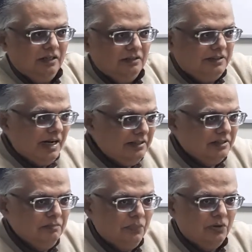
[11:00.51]
That is
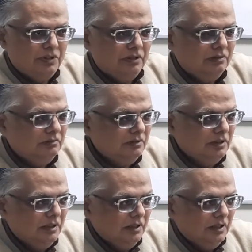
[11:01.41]
important.
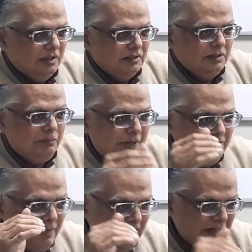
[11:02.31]
The
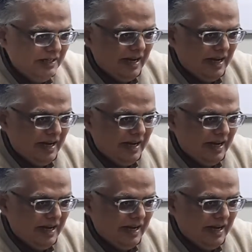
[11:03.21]
pragmatic